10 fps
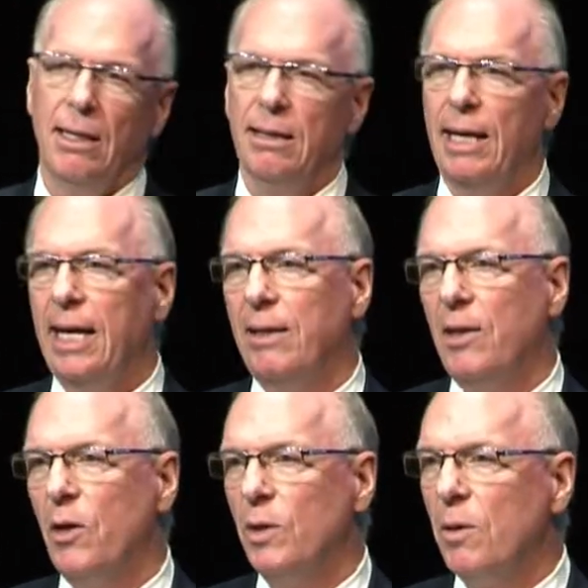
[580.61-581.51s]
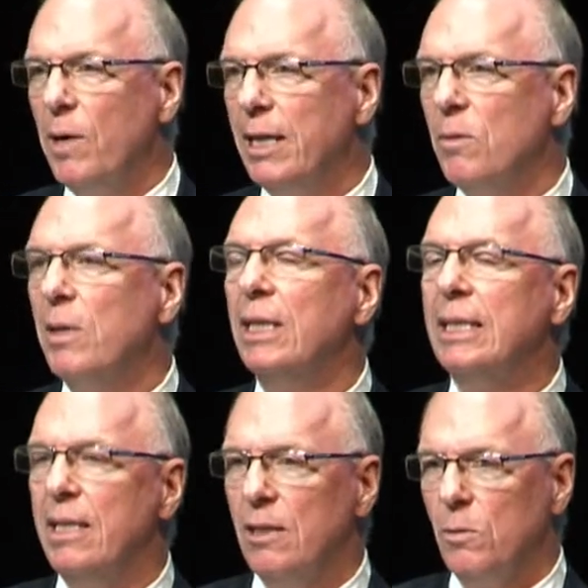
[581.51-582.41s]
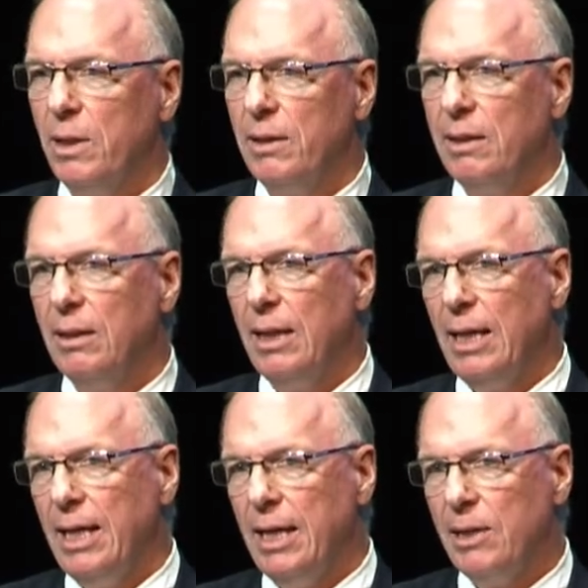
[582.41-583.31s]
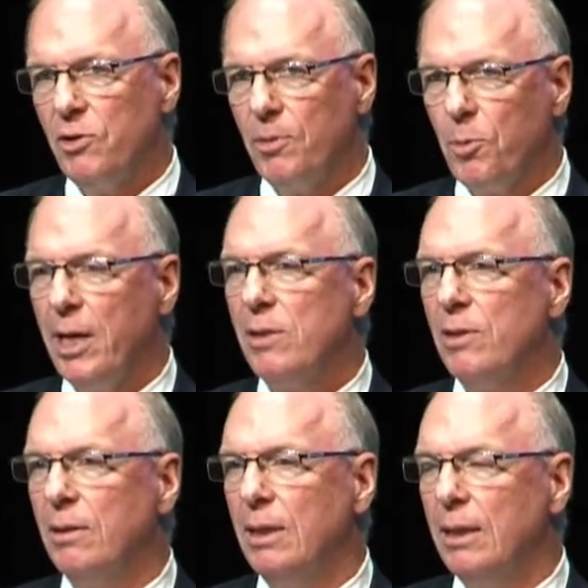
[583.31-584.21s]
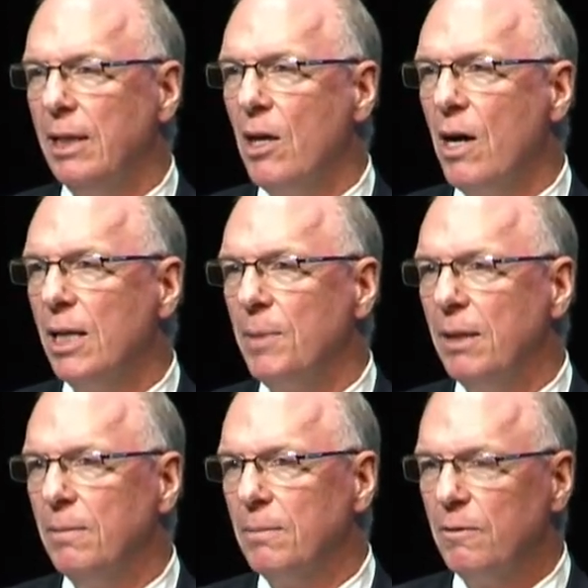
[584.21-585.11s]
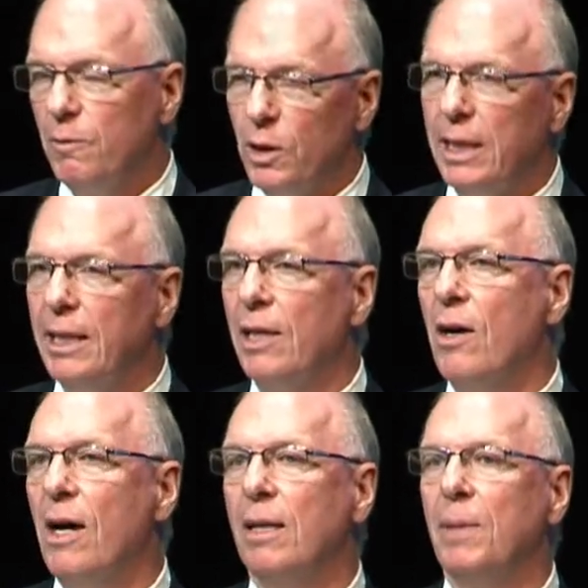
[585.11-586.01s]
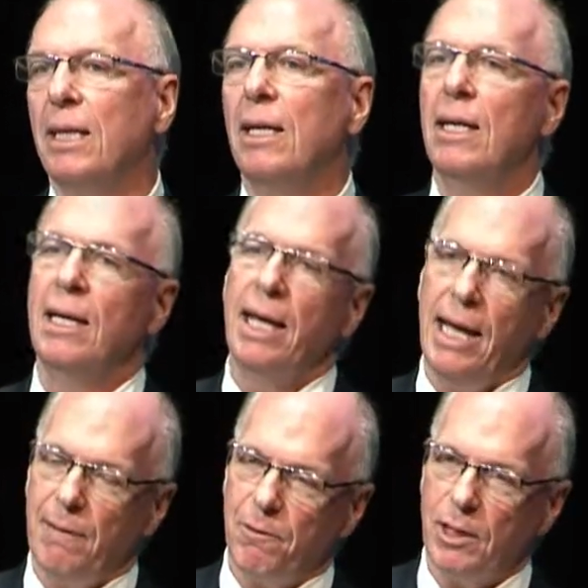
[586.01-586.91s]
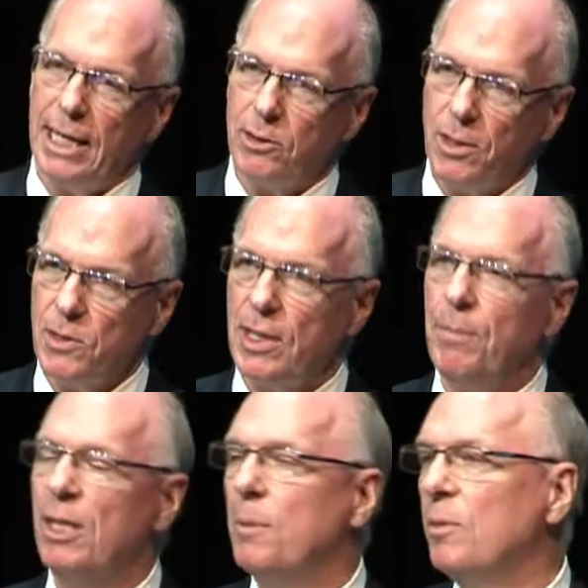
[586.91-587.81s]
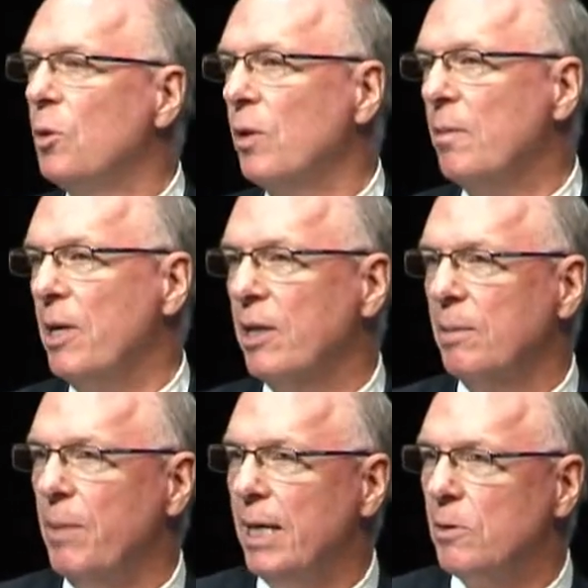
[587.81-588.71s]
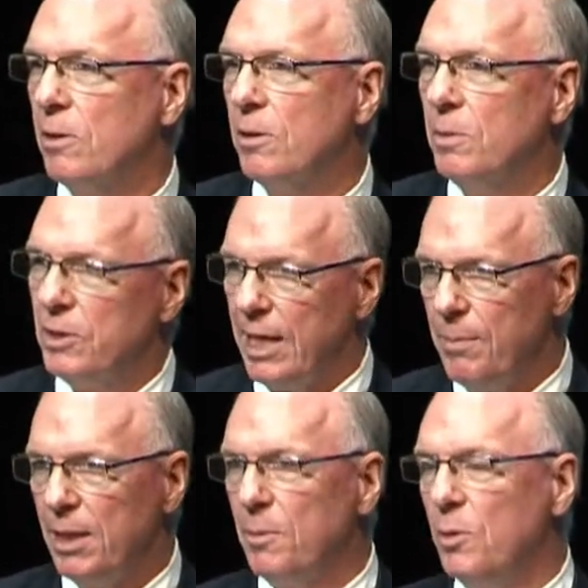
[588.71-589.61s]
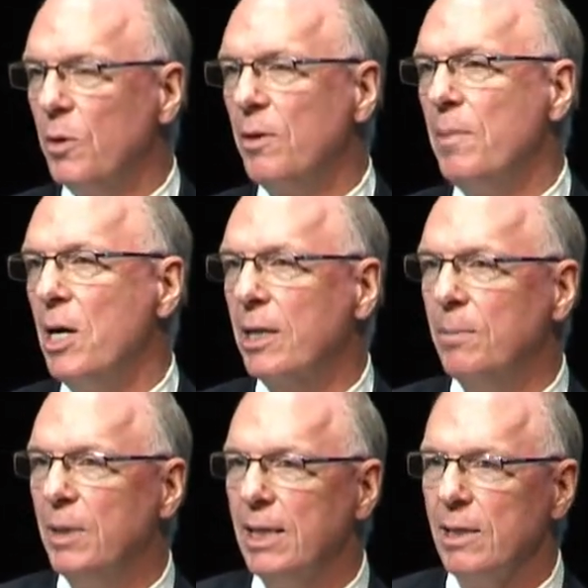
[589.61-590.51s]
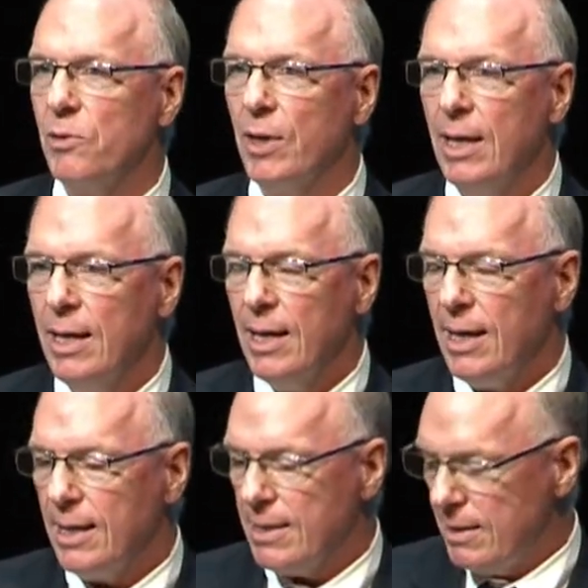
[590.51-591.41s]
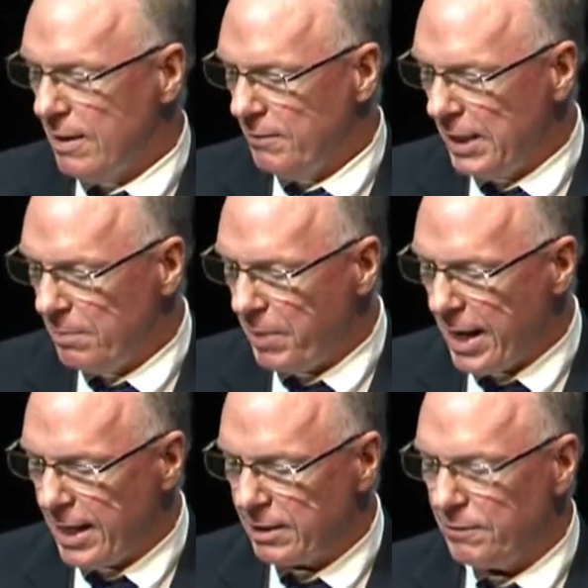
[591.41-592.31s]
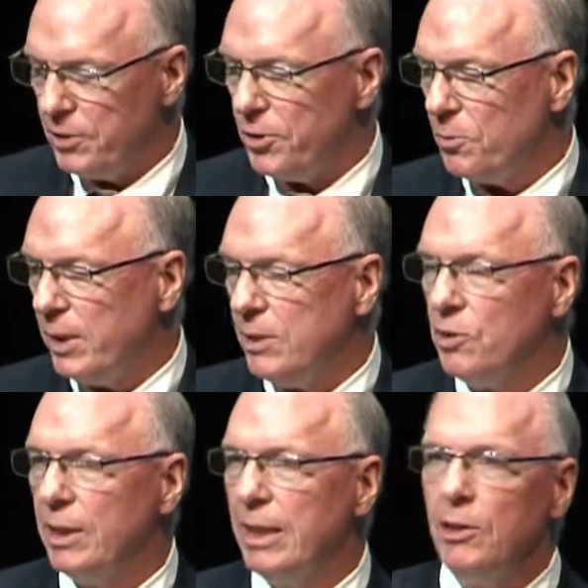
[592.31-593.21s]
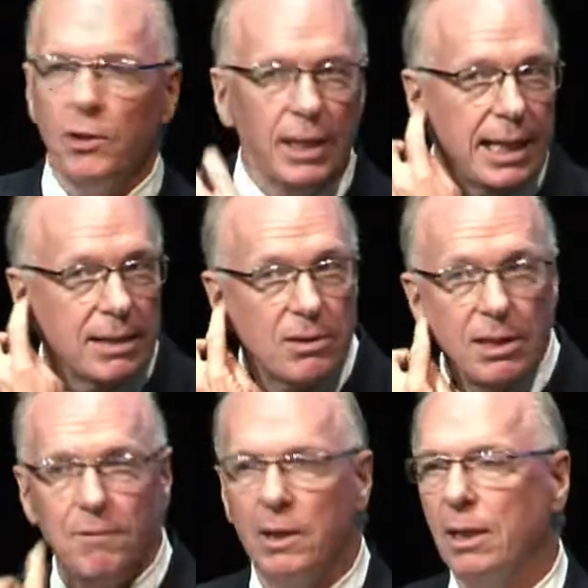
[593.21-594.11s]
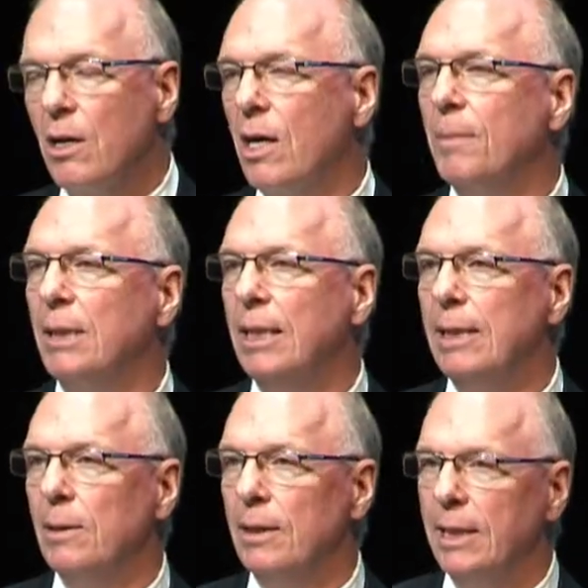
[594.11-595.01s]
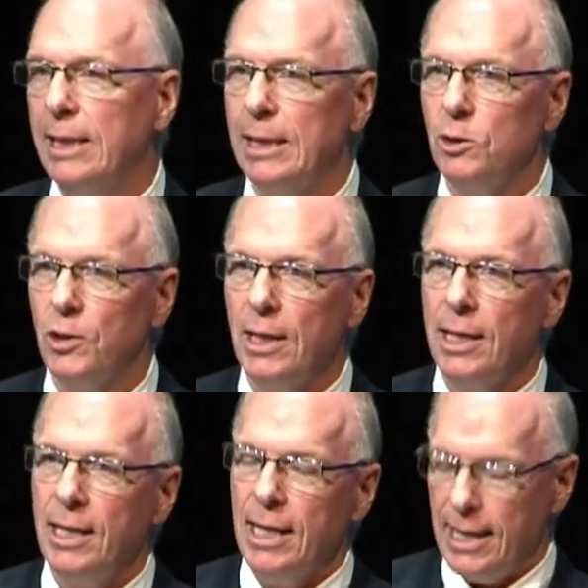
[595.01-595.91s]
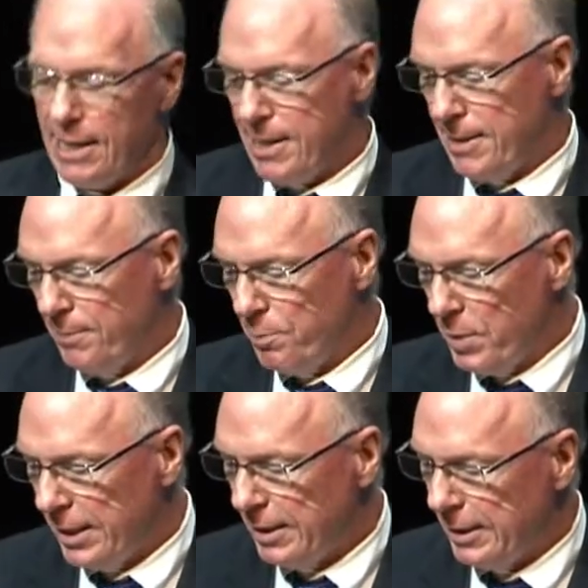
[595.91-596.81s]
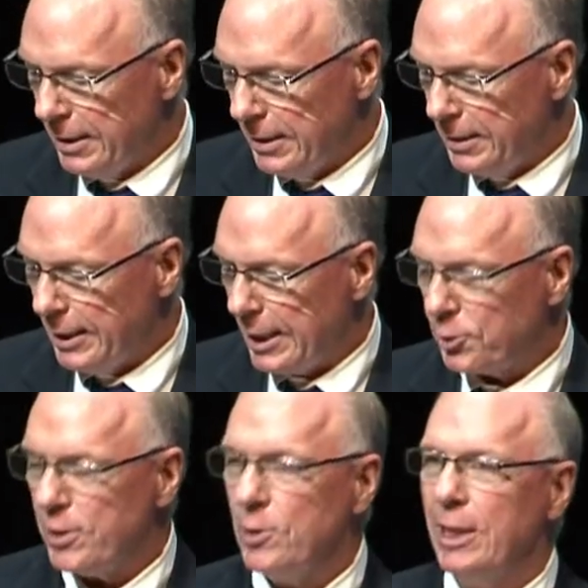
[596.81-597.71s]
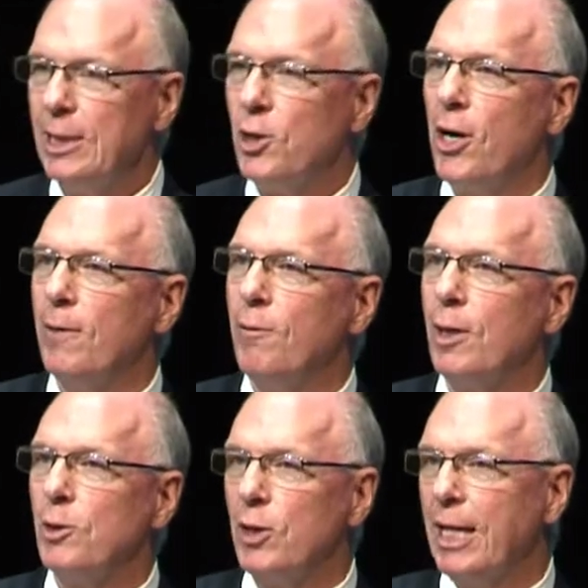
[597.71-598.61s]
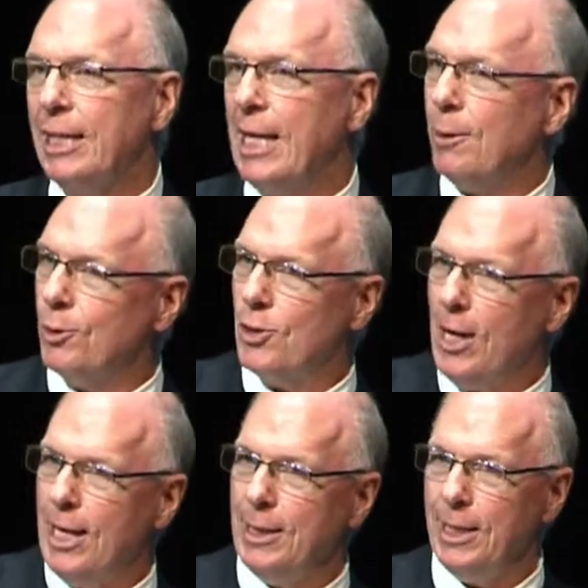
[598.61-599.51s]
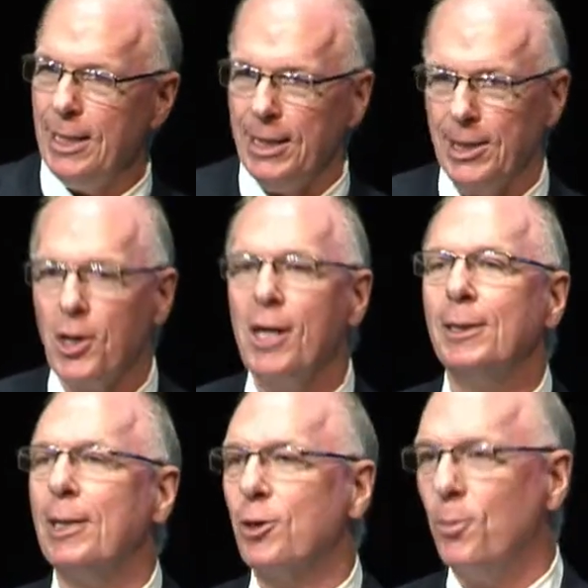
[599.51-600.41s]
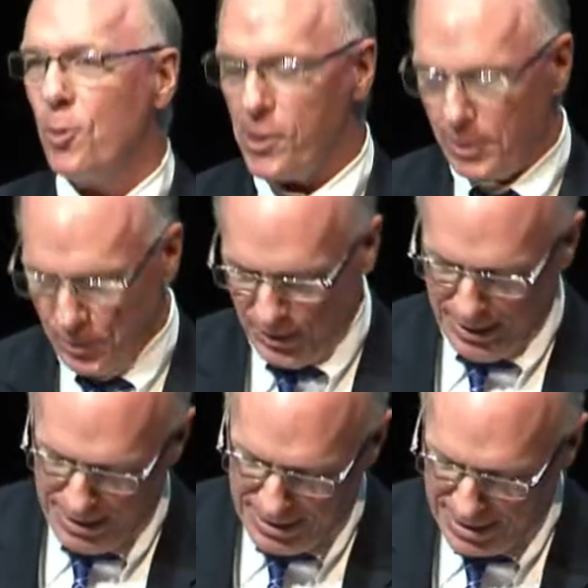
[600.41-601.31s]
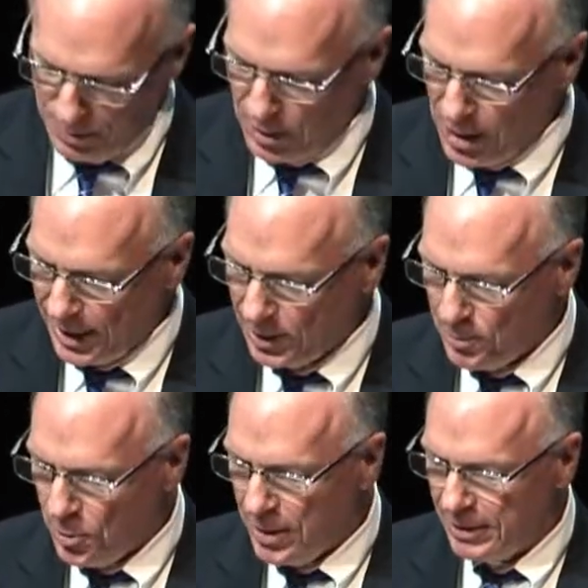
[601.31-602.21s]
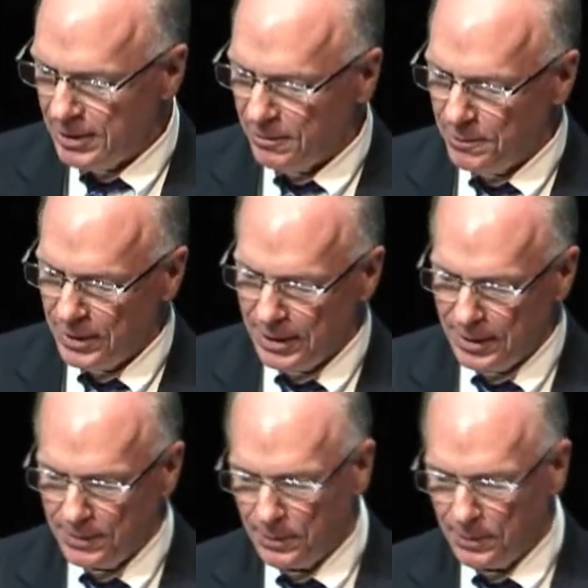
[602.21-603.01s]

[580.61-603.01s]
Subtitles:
then the only way to really deal with it is to price it in the economy, fully in the economy, and for electricity, minimum North American basis. We say minimum North American because of the impact. If you do it regionally, you can get significant carbon leakage. But electricity, it's hard for us to get it outside the continental borders. We're not at the point of